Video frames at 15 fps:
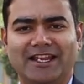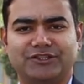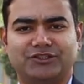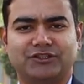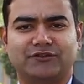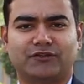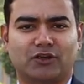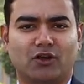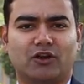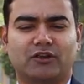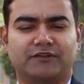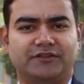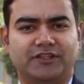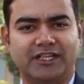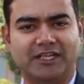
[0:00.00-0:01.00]

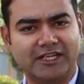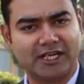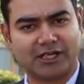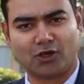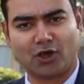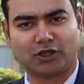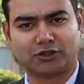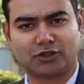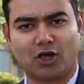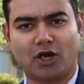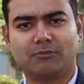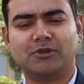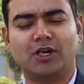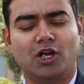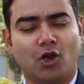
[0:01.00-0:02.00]

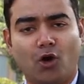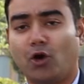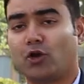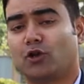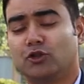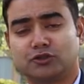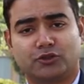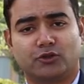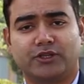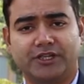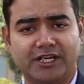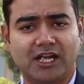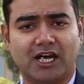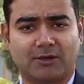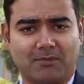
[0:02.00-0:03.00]
asianphotographyindia.com or also
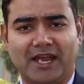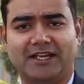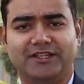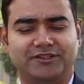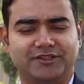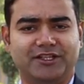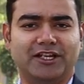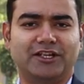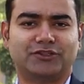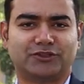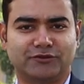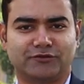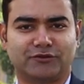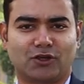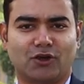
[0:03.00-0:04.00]
read our magazine
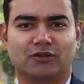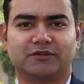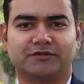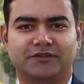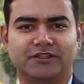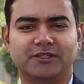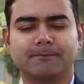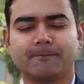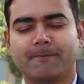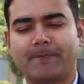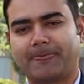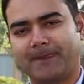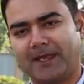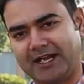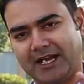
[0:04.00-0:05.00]
asian photography
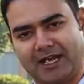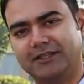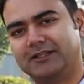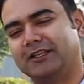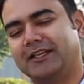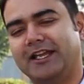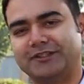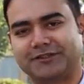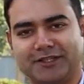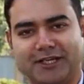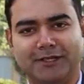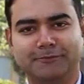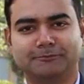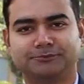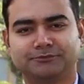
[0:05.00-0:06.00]
and until next
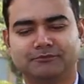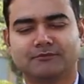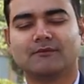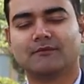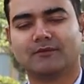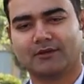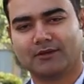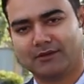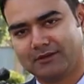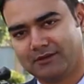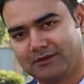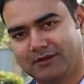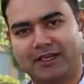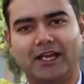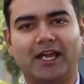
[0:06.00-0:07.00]
time
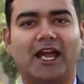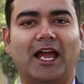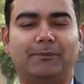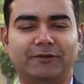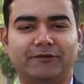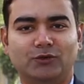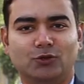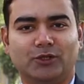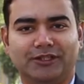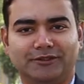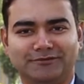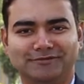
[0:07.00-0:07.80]
happy viewing